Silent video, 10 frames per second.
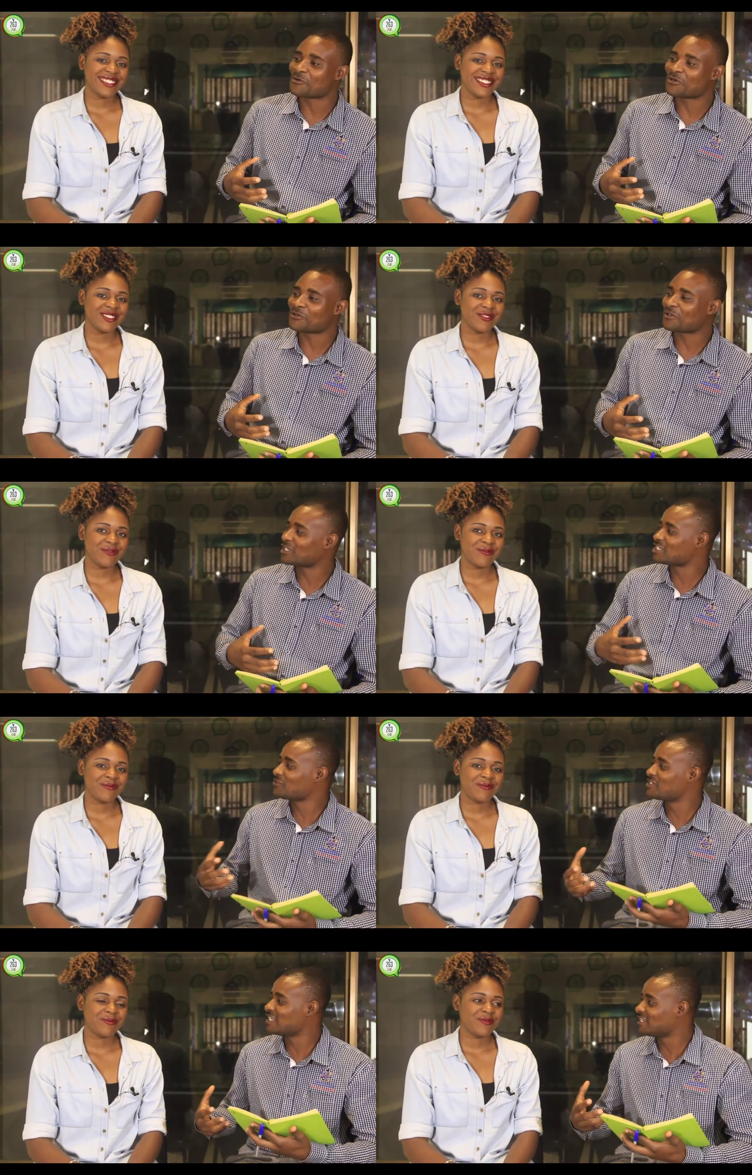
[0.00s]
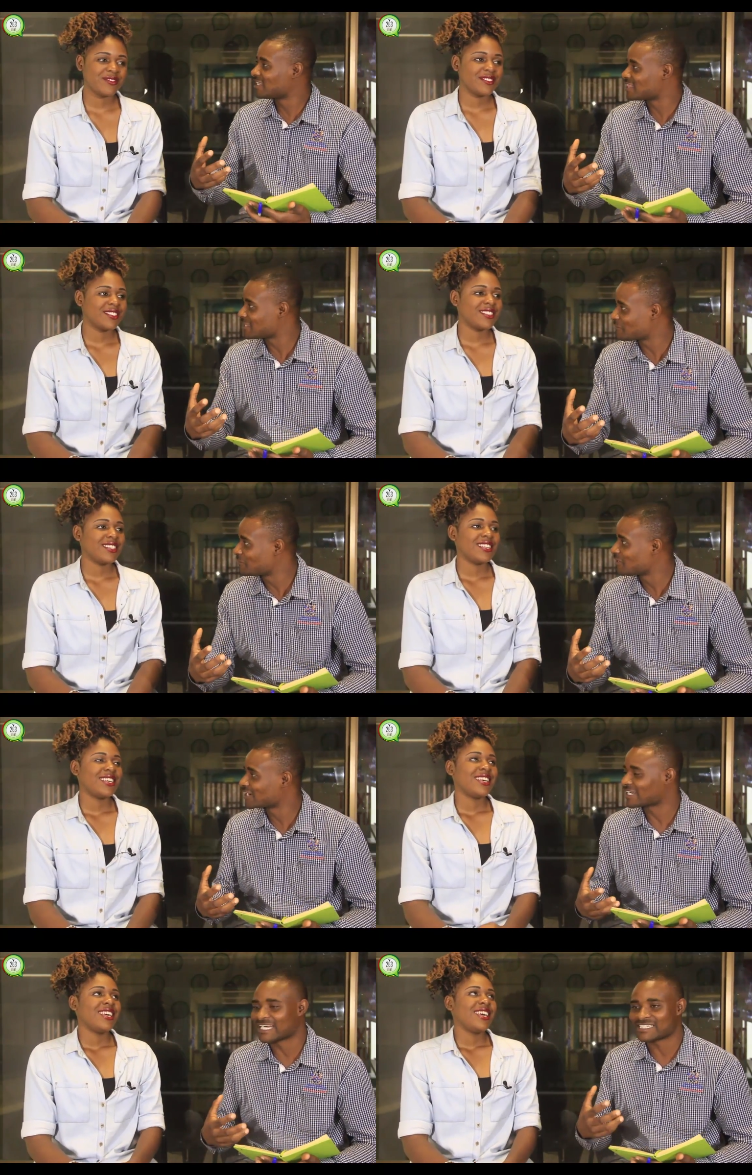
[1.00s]
Speaker 1: what are you telling them
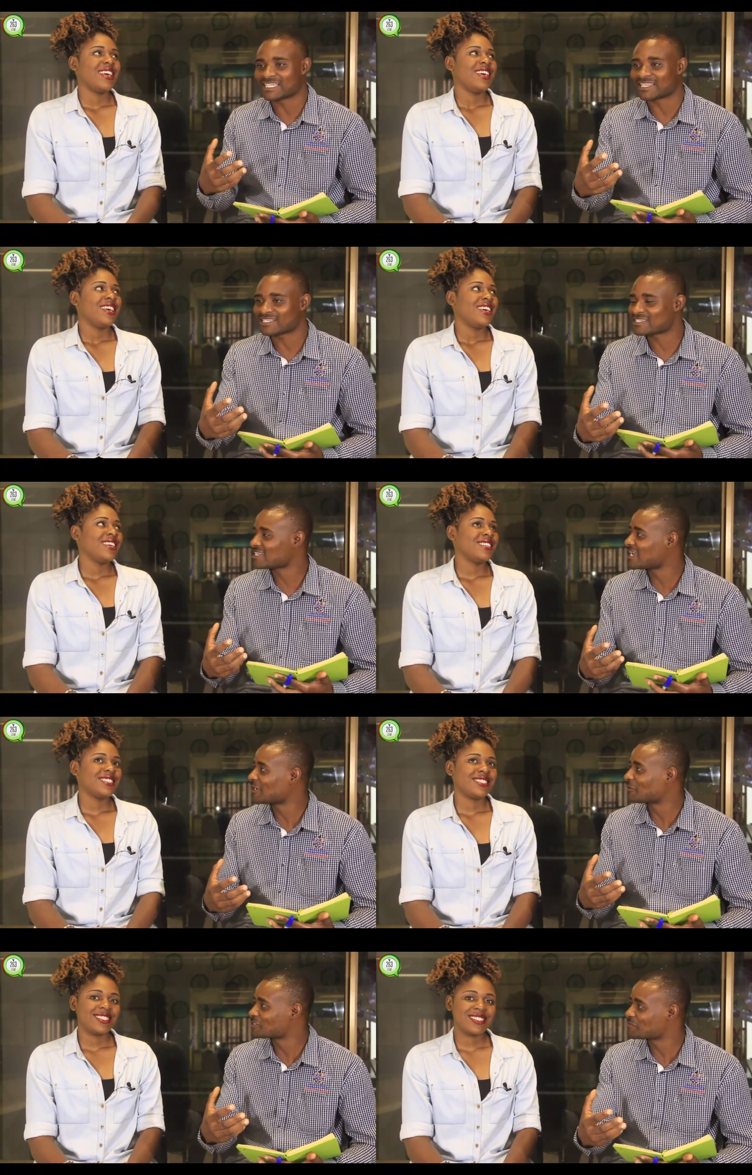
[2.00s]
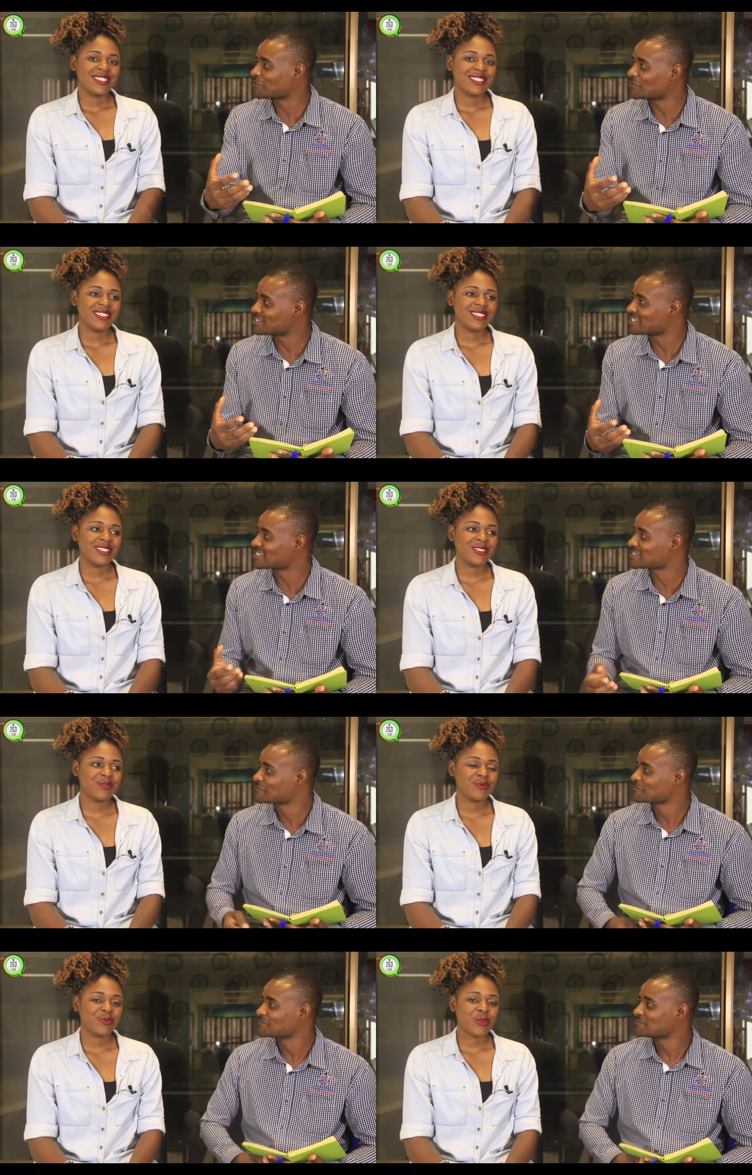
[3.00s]
regarding this uh, gospel concert?
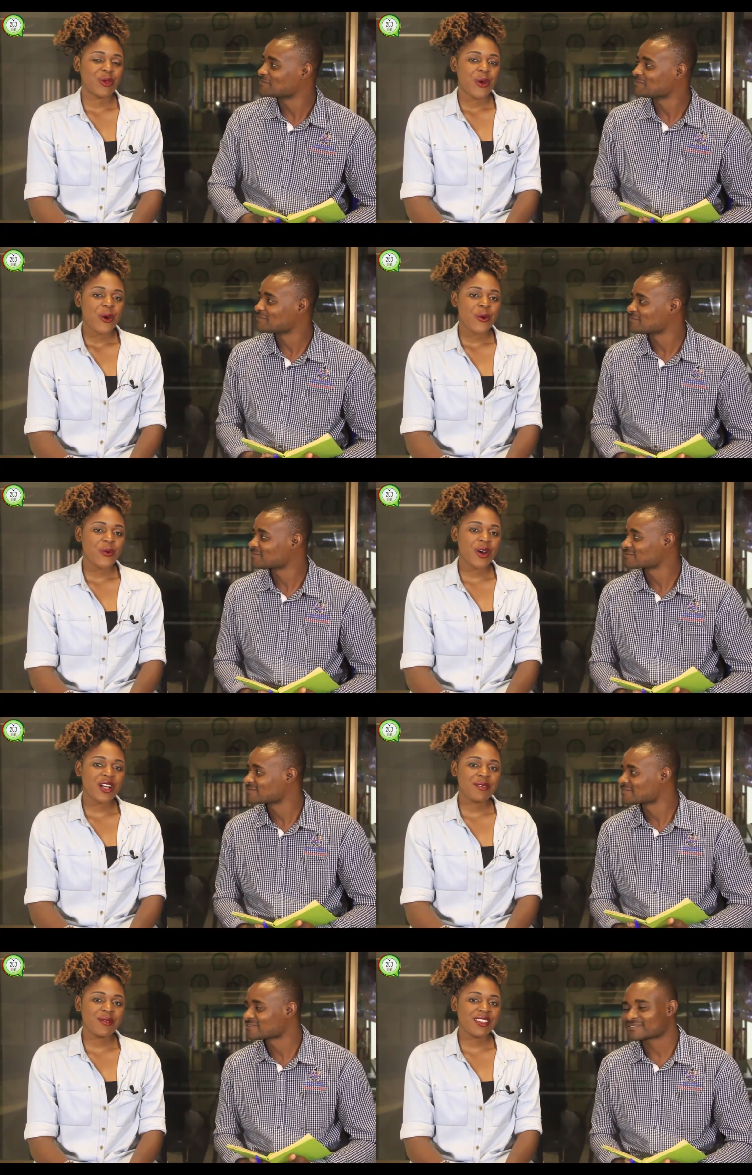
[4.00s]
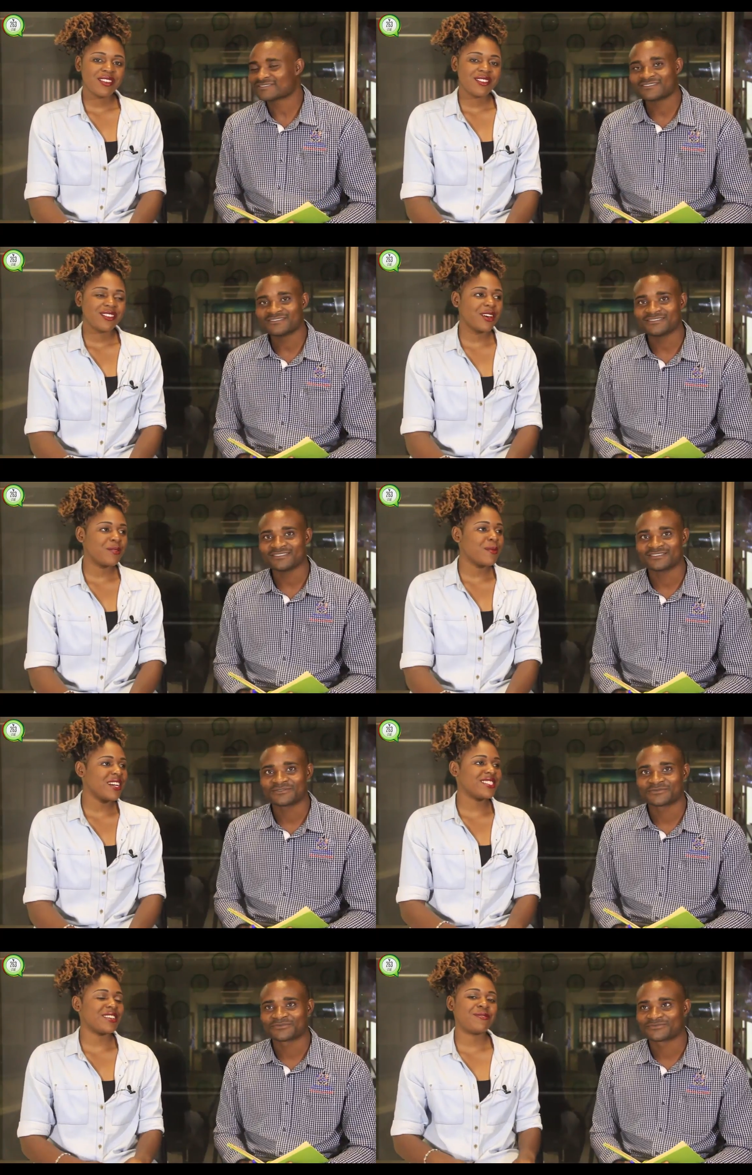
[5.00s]
Speaker 2: Well, I mean, not
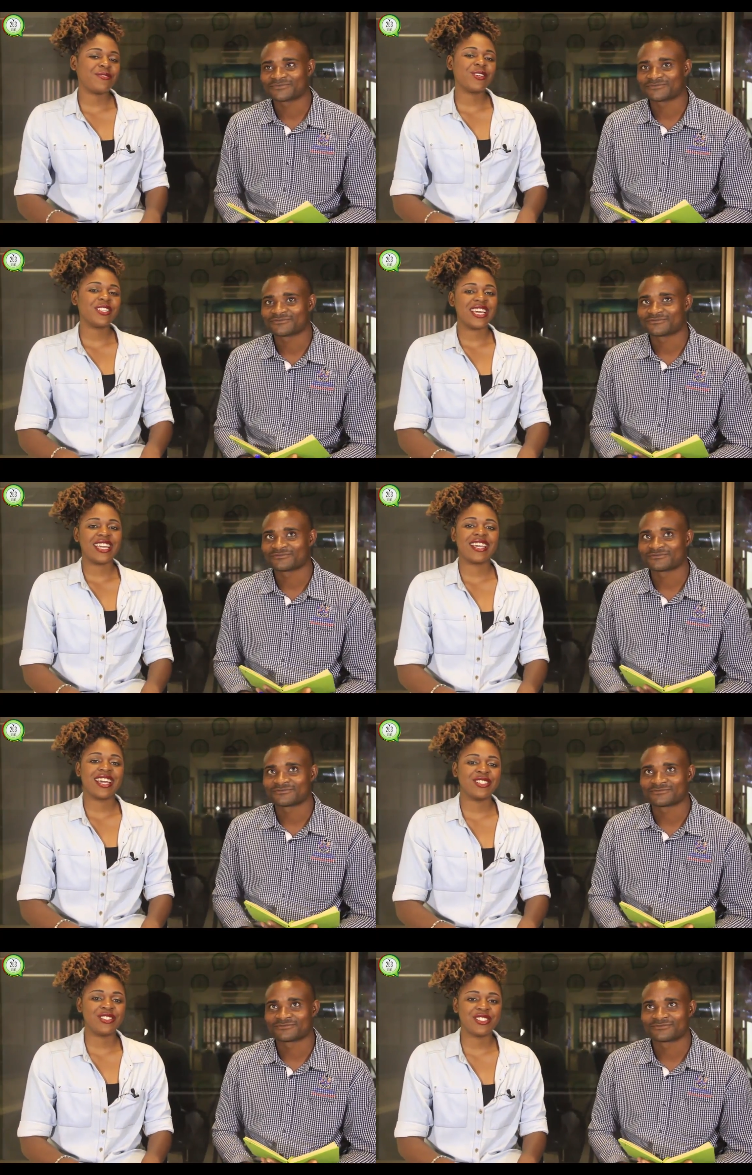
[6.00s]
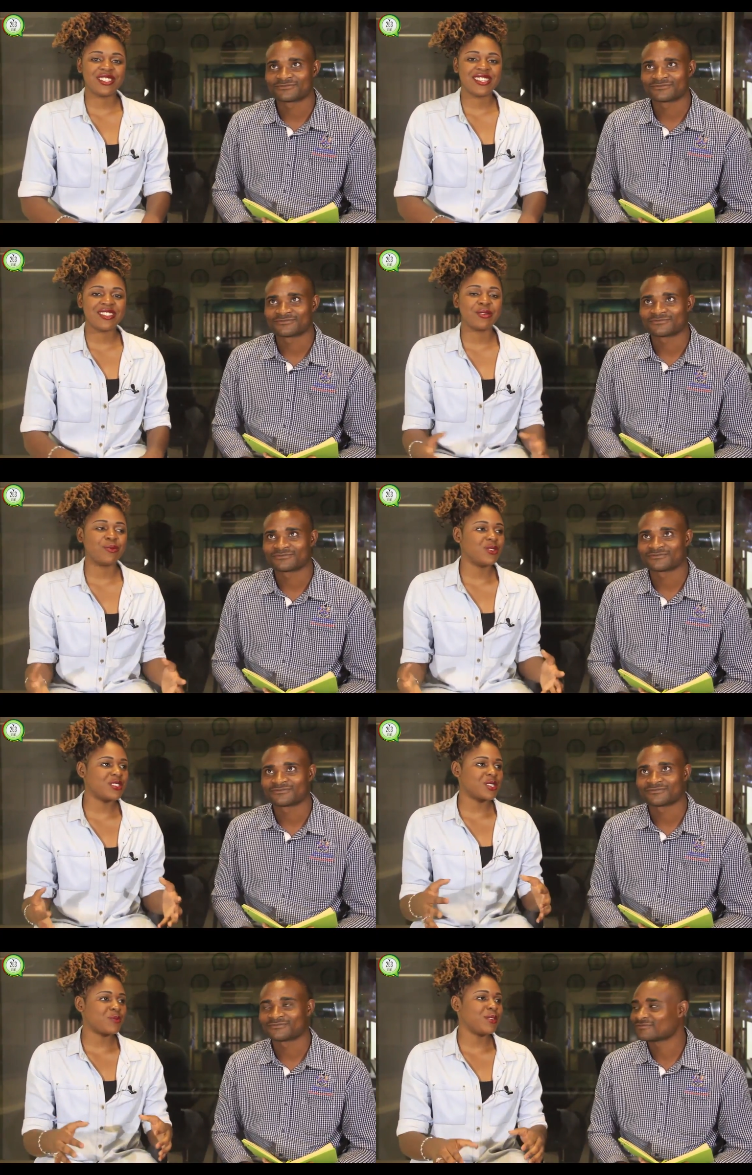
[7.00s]
much. I feel like I should just let the
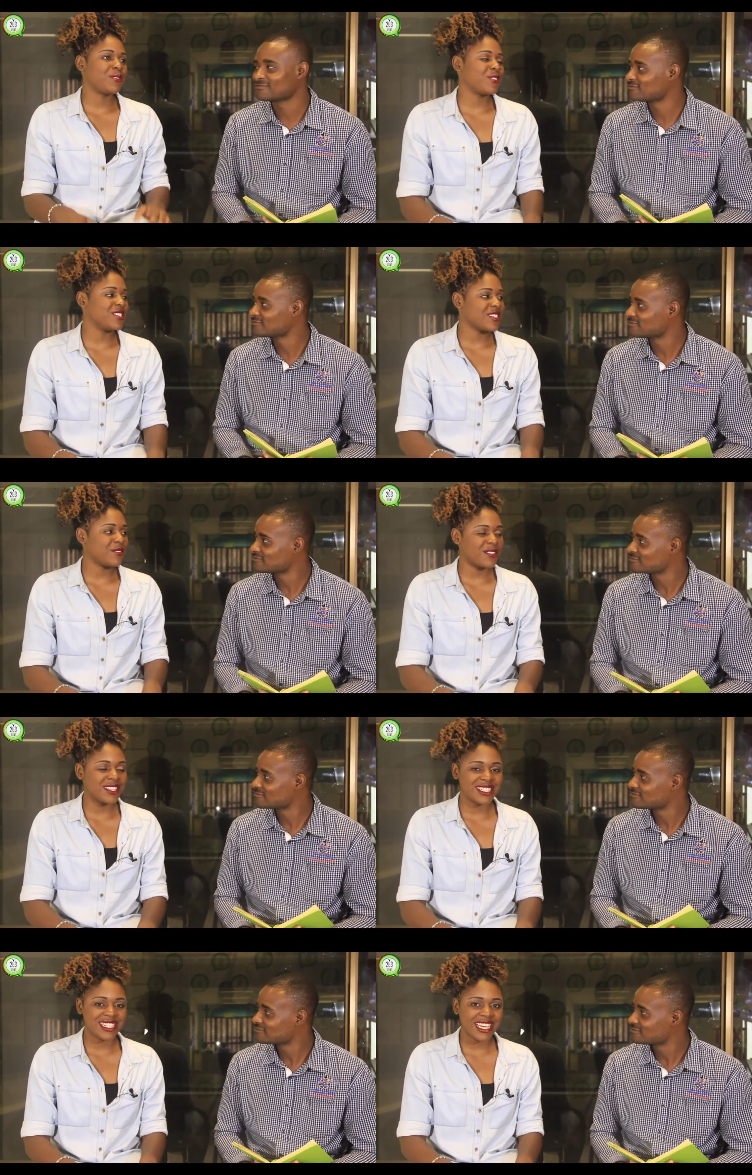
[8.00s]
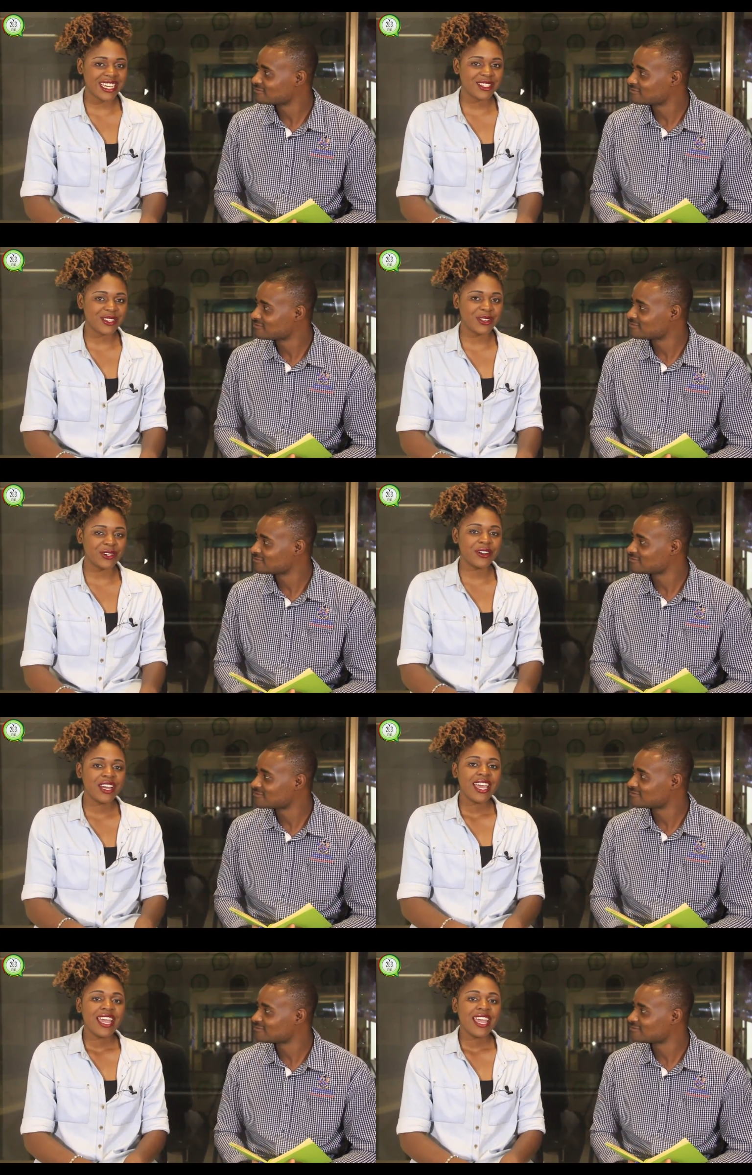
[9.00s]
music speak for itself on the day, you know.